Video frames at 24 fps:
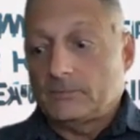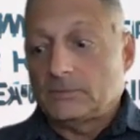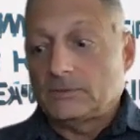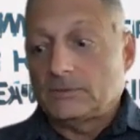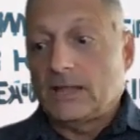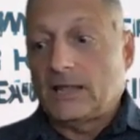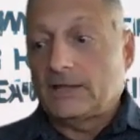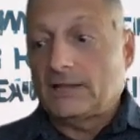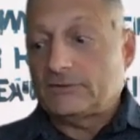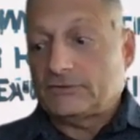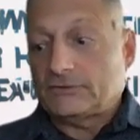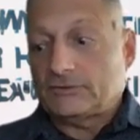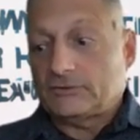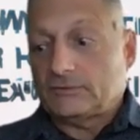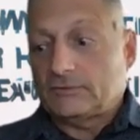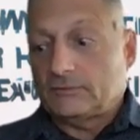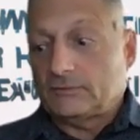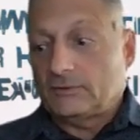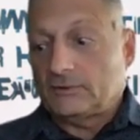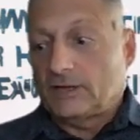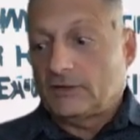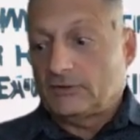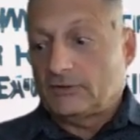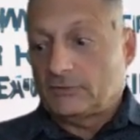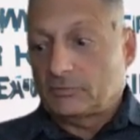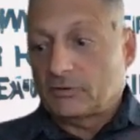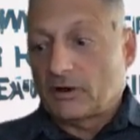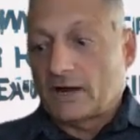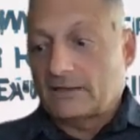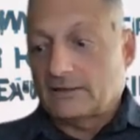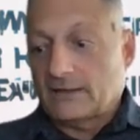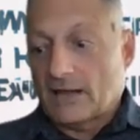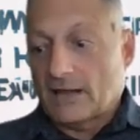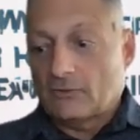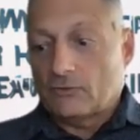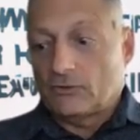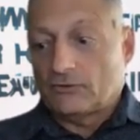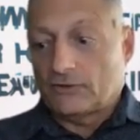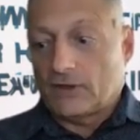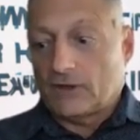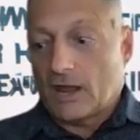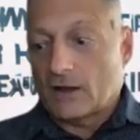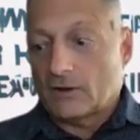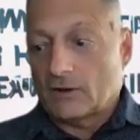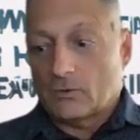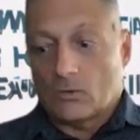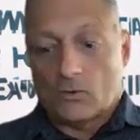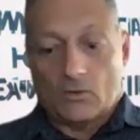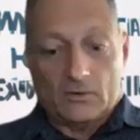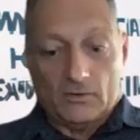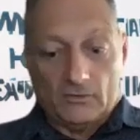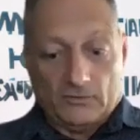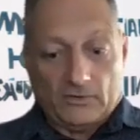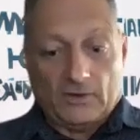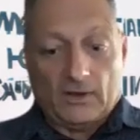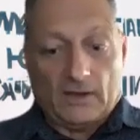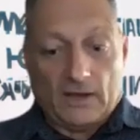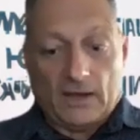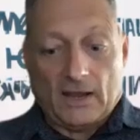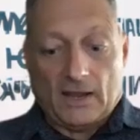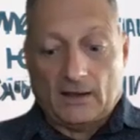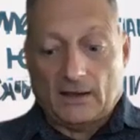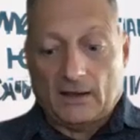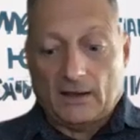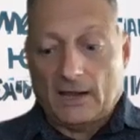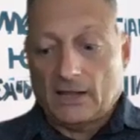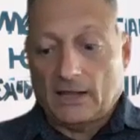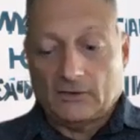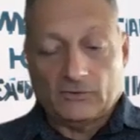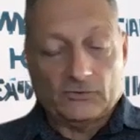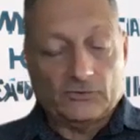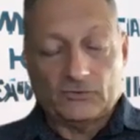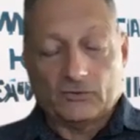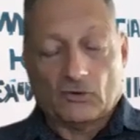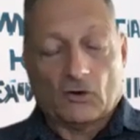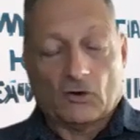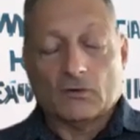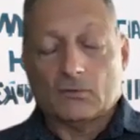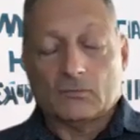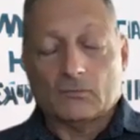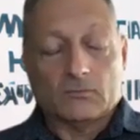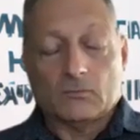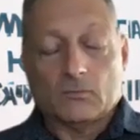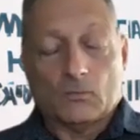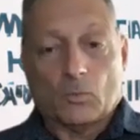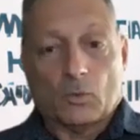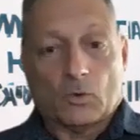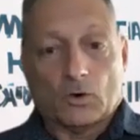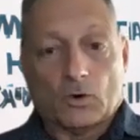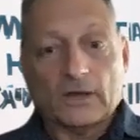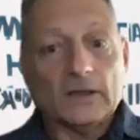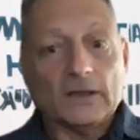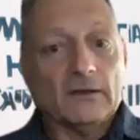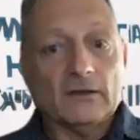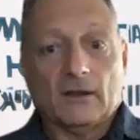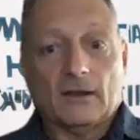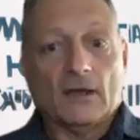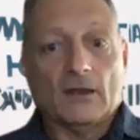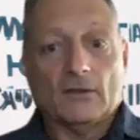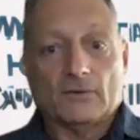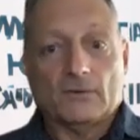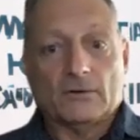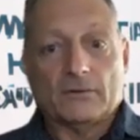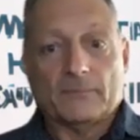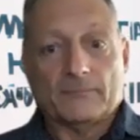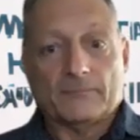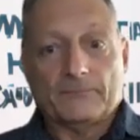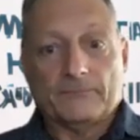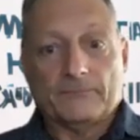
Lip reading: let's break down those categories and start working together.